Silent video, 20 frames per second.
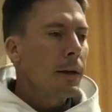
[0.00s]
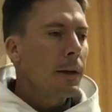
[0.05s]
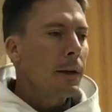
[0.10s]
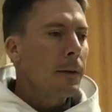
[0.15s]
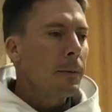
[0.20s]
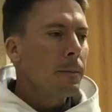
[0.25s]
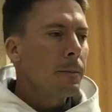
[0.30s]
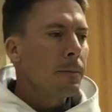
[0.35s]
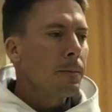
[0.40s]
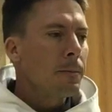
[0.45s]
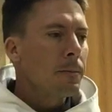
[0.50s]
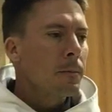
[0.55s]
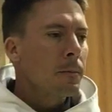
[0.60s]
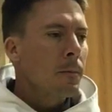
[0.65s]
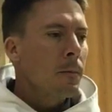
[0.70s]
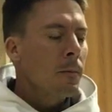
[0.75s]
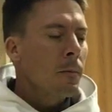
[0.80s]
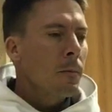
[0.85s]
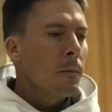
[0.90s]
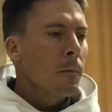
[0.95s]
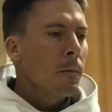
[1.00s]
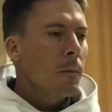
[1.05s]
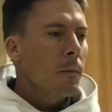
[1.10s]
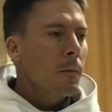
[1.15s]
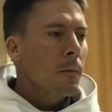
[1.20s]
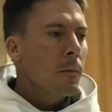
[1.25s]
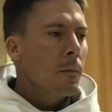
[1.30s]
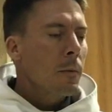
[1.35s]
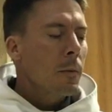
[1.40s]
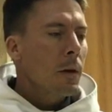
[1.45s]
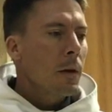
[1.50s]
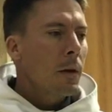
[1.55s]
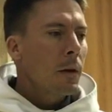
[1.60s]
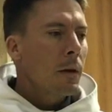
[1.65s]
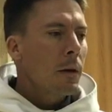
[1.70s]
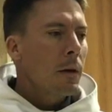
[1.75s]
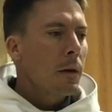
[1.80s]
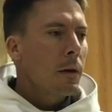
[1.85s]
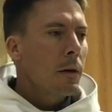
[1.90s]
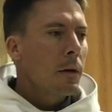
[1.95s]
um,
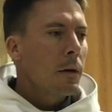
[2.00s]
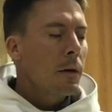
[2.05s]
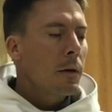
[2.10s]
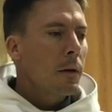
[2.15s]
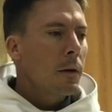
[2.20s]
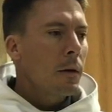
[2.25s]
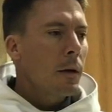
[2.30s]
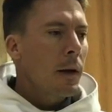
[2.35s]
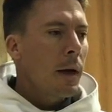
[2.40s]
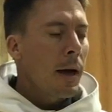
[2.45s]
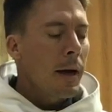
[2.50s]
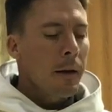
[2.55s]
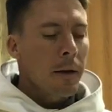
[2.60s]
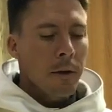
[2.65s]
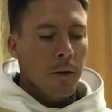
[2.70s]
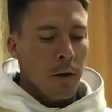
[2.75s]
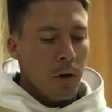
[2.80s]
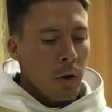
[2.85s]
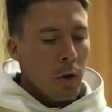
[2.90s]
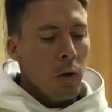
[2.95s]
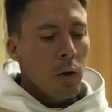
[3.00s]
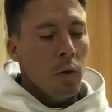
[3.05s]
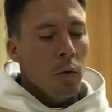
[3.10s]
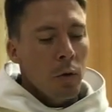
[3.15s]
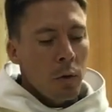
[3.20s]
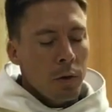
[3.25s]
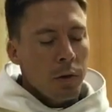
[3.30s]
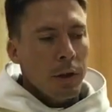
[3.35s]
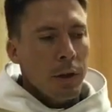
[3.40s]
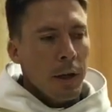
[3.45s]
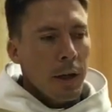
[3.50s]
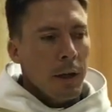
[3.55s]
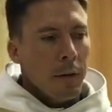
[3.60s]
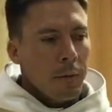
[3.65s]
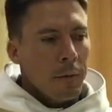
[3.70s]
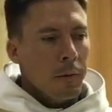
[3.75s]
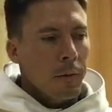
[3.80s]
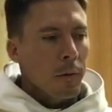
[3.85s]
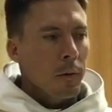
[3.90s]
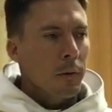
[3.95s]
uh, had a huge
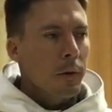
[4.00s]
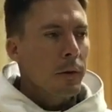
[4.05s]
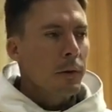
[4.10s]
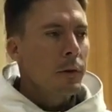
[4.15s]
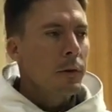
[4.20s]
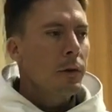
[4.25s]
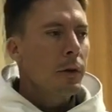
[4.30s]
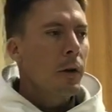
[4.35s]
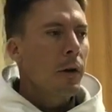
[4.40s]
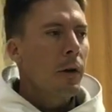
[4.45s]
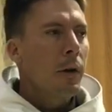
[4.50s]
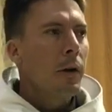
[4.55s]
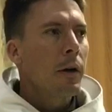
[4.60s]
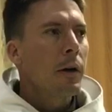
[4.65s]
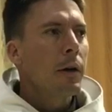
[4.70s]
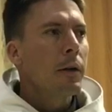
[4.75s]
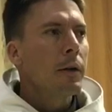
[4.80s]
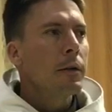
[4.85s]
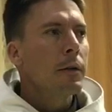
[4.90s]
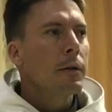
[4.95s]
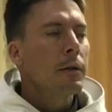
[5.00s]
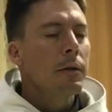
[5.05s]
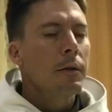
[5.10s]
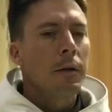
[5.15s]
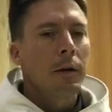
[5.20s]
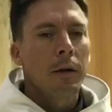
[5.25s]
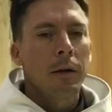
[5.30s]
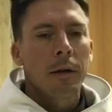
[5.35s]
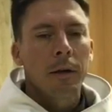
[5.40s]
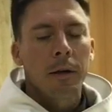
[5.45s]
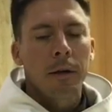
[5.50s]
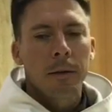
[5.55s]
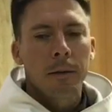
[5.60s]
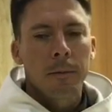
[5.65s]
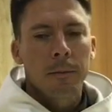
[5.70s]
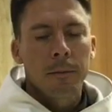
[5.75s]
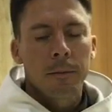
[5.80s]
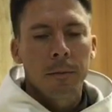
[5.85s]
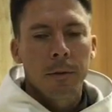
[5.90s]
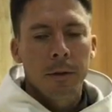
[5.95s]
influence on uh,
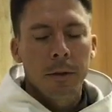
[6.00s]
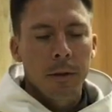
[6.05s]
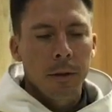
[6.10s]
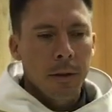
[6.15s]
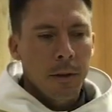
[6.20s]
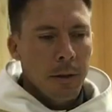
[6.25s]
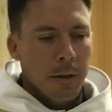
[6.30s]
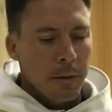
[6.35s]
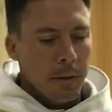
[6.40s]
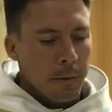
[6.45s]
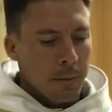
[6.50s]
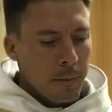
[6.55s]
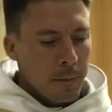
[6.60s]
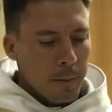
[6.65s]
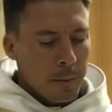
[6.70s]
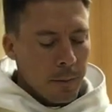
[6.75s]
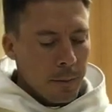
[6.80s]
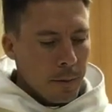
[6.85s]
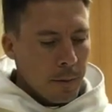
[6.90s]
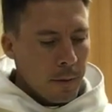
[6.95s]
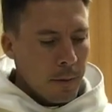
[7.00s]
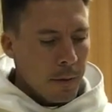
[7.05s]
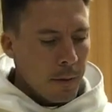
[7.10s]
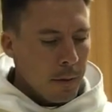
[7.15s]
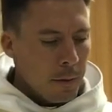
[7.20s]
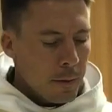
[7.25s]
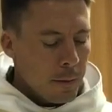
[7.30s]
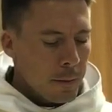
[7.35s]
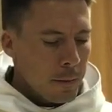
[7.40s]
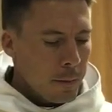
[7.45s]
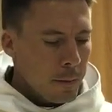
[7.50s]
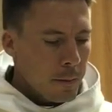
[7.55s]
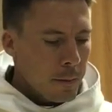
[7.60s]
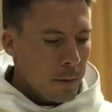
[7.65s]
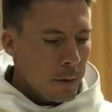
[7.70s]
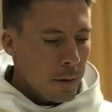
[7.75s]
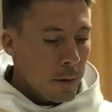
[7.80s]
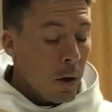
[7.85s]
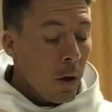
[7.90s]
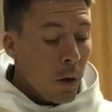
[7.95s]
the, the,
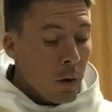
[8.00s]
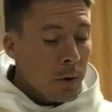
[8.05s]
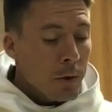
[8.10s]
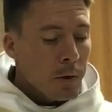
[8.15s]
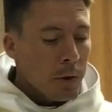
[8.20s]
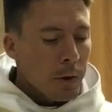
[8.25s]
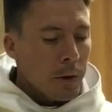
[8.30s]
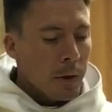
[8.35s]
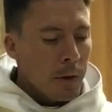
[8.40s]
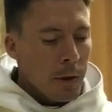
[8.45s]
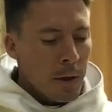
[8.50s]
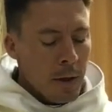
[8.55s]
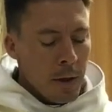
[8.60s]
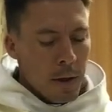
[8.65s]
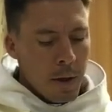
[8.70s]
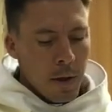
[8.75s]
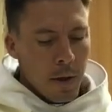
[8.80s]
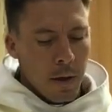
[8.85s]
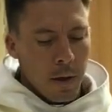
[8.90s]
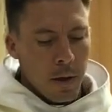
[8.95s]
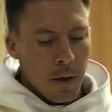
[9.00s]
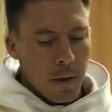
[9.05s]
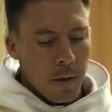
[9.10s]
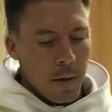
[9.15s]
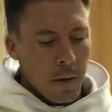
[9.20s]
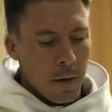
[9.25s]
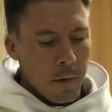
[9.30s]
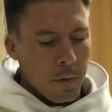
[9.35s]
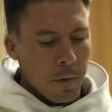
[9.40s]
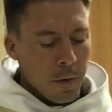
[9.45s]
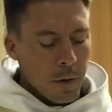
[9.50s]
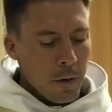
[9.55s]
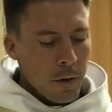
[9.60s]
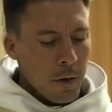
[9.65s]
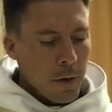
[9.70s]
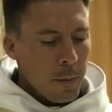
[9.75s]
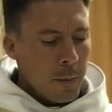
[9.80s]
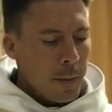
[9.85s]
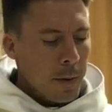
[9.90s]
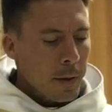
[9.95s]
the, culture uh, of
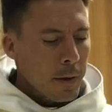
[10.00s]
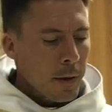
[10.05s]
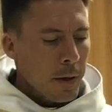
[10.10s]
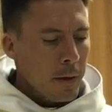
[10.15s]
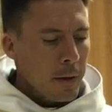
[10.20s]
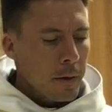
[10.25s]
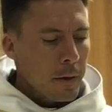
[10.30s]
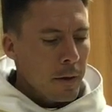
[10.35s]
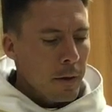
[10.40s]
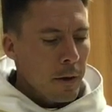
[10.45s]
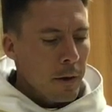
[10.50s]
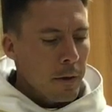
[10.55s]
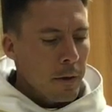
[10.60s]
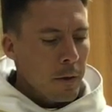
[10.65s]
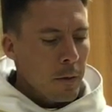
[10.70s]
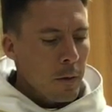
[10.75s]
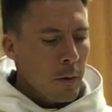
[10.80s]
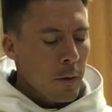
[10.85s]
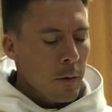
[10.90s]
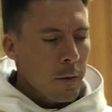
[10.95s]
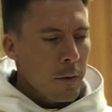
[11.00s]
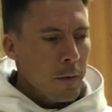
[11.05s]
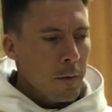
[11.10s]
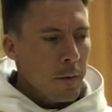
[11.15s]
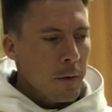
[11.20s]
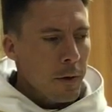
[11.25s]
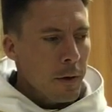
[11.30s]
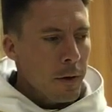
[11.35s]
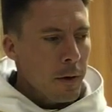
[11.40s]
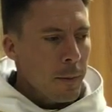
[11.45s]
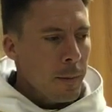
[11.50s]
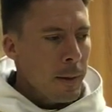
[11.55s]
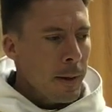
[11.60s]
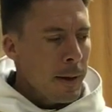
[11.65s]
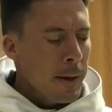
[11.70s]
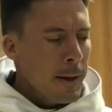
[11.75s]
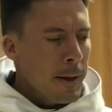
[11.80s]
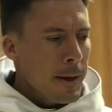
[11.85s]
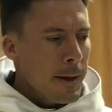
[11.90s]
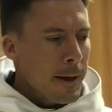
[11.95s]
Europe and, and, the, and the growth of Europe.
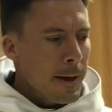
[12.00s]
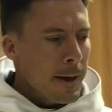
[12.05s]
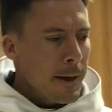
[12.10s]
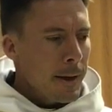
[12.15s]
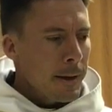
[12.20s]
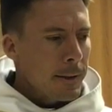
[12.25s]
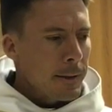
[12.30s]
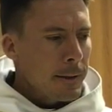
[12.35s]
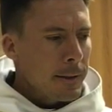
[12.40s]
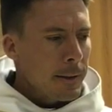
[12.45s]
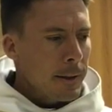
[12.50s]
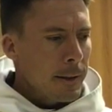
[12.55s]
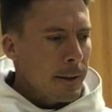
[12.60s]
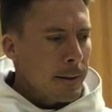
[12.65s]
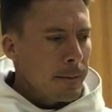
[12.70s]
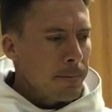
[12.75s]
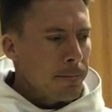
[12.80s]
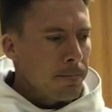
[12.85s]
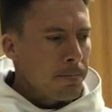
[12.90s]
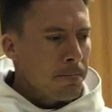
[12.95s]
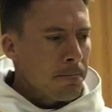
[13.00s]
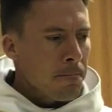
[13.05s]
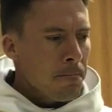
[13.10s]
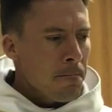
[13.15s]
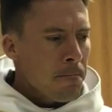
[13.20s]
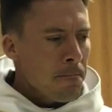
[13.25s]
And um,